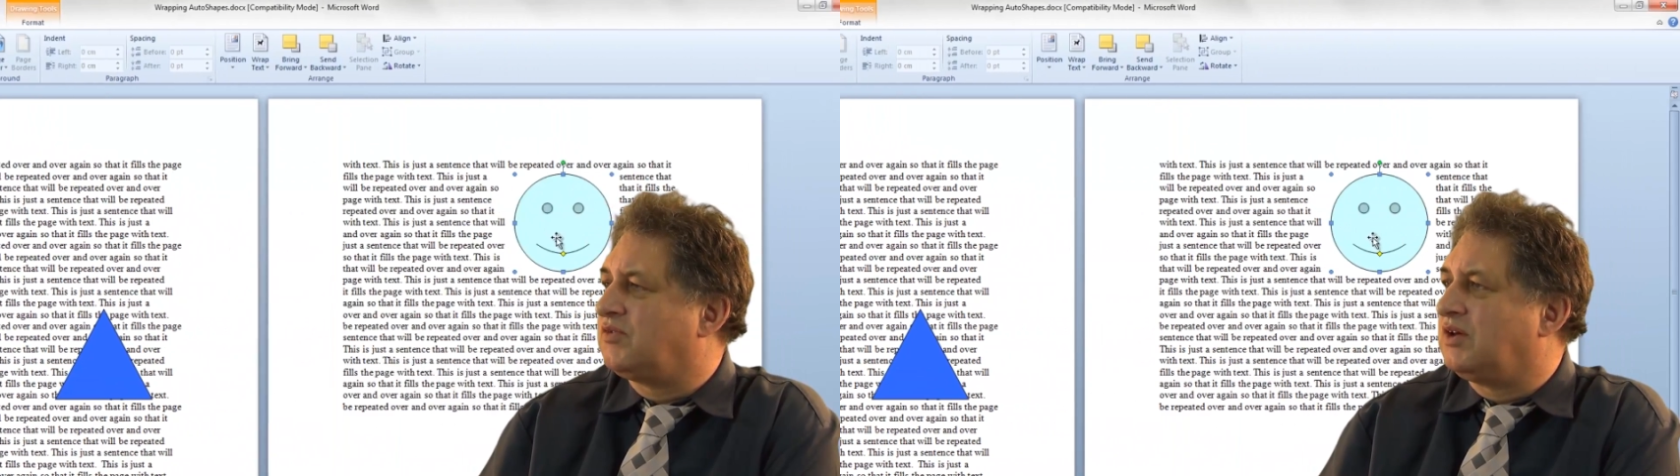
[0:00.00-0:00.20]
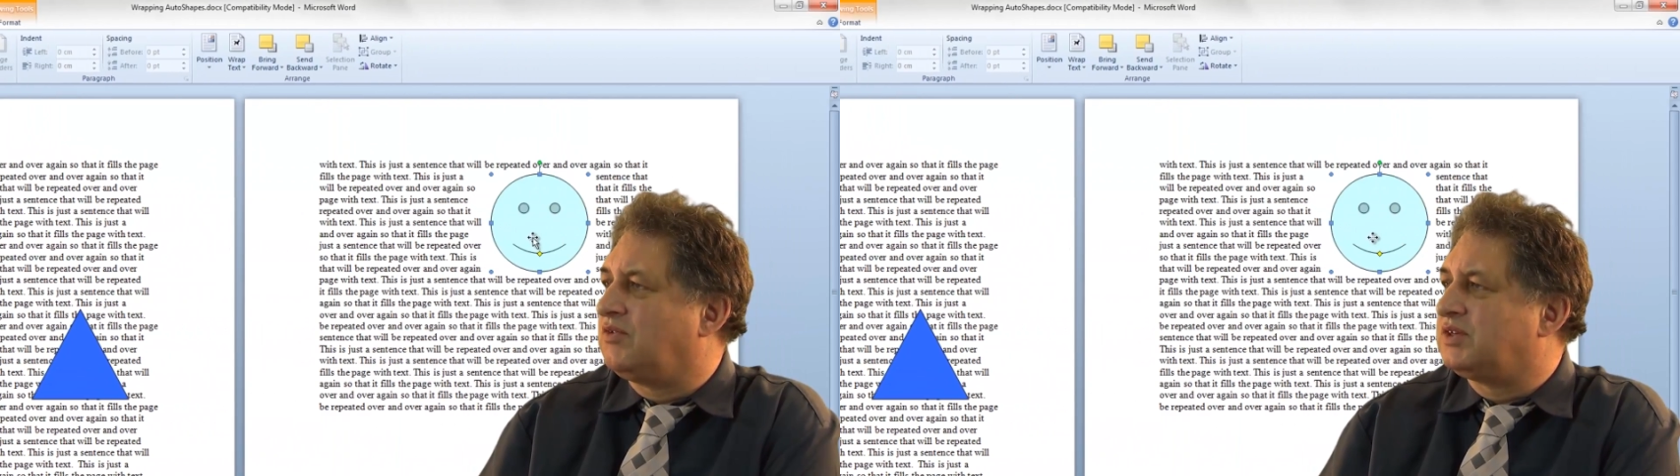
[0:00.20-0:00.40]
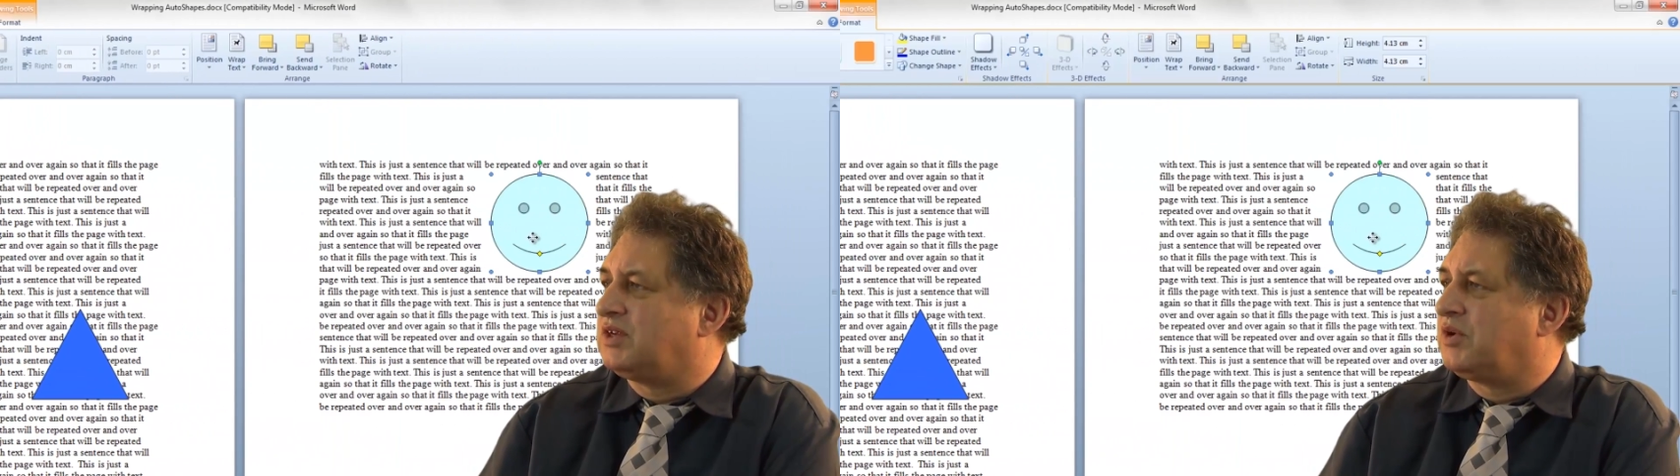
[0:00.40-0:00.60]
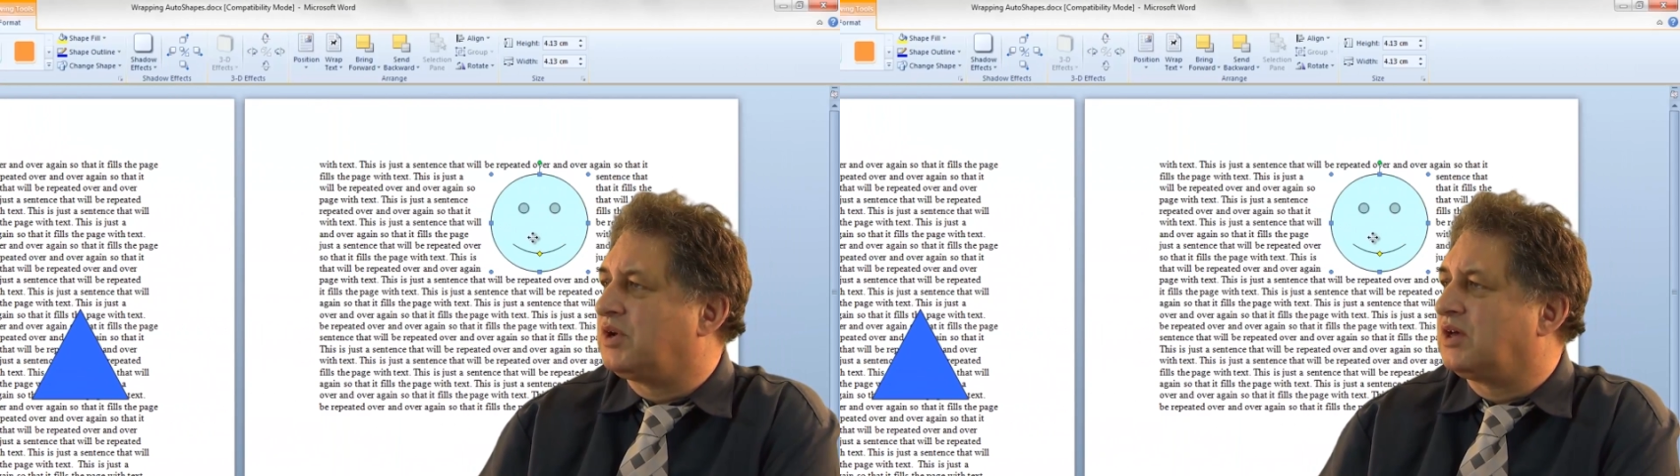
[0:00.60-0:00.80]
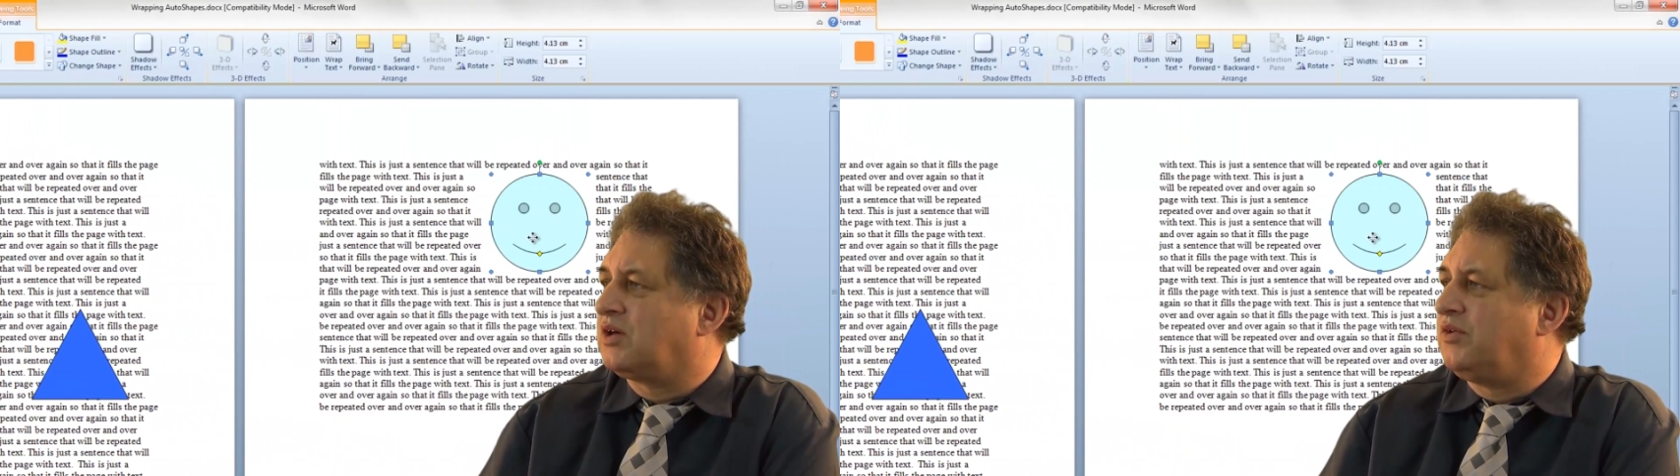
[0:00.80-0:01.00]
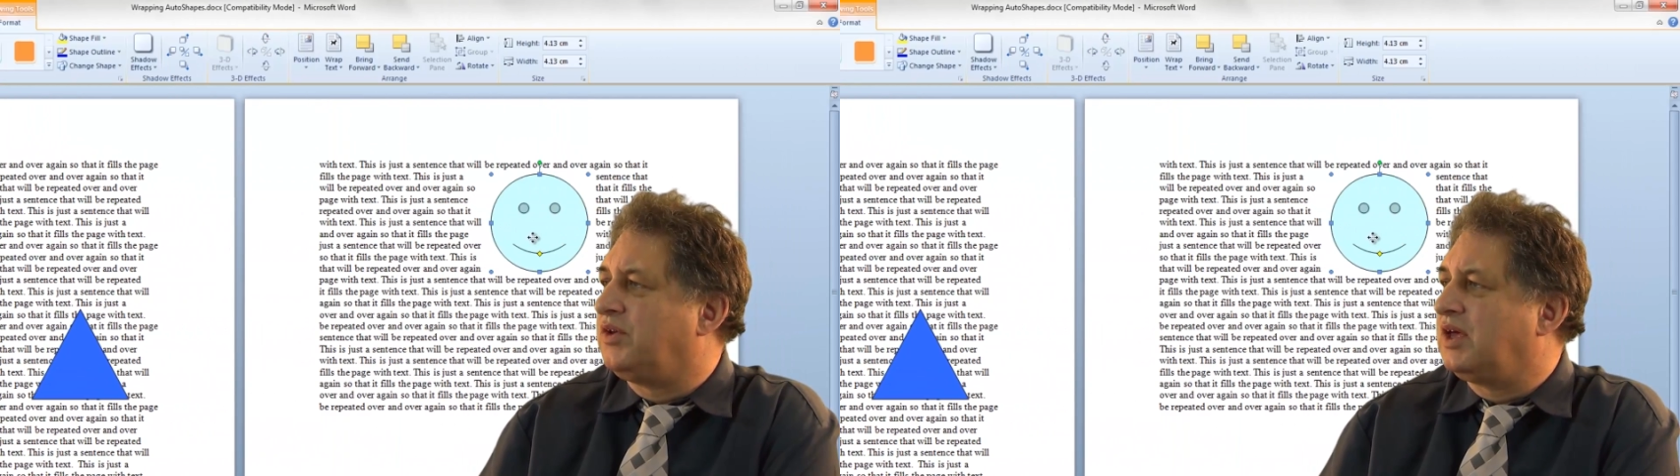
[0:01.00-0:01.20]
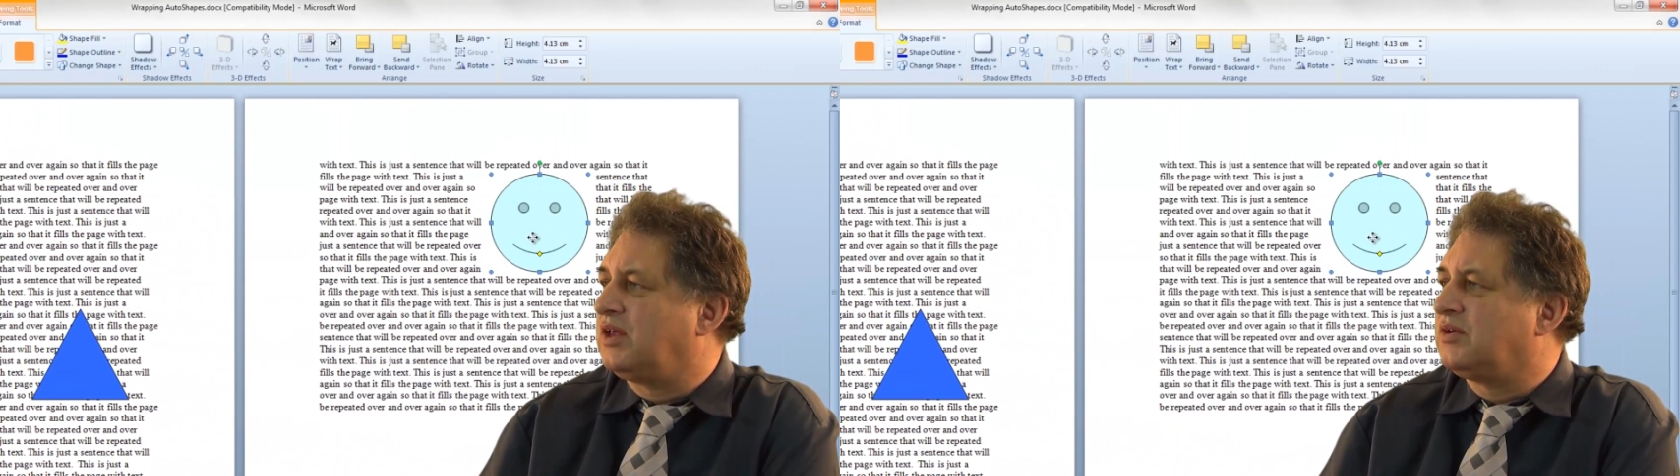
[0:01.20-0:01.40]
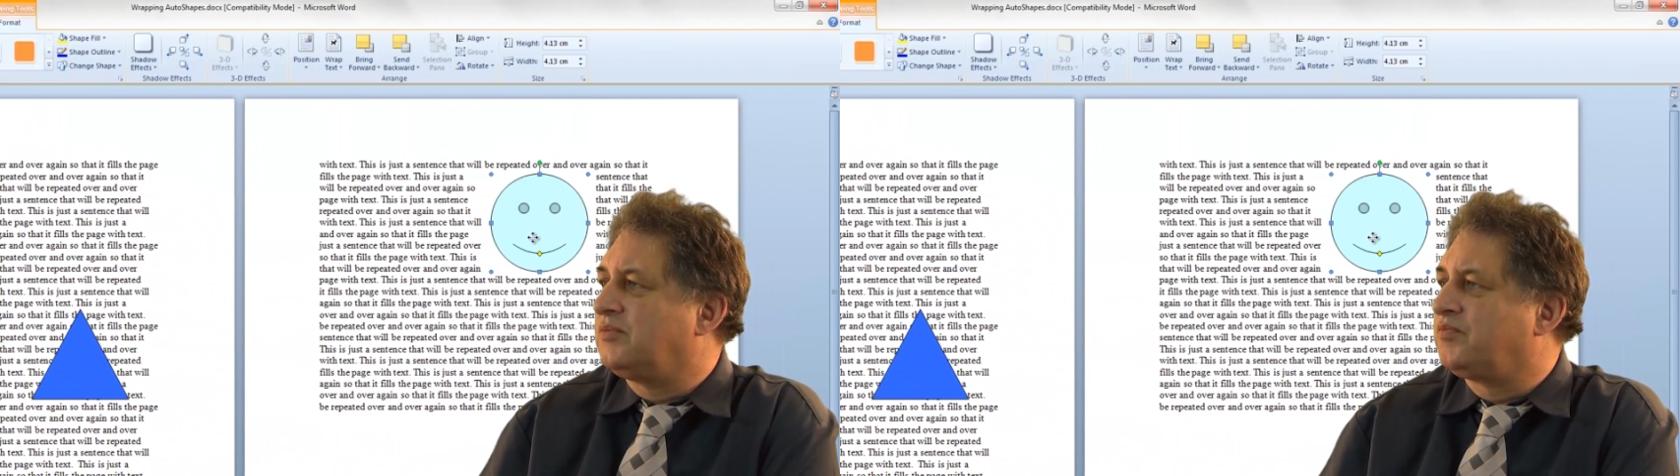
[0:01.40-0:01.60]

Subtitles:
here, I double click on that,